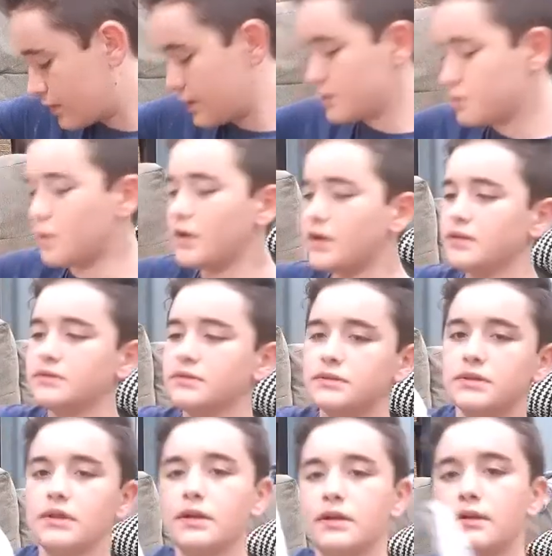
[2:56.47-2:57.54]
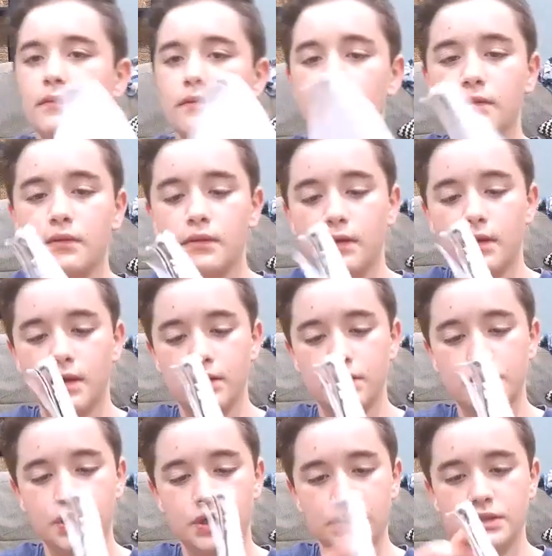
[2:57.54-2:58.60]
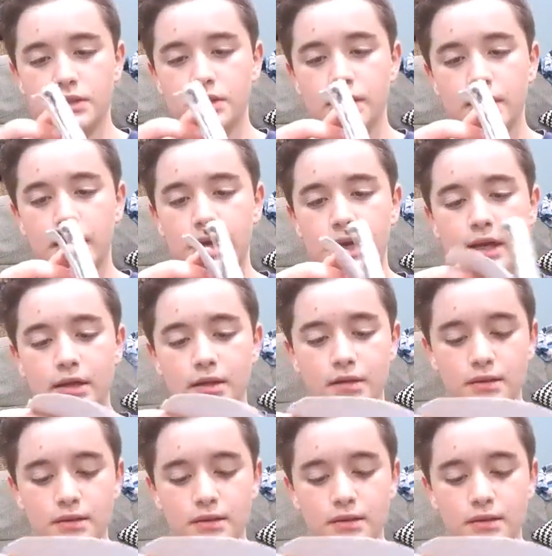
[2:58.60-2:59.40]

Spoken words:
This one is just a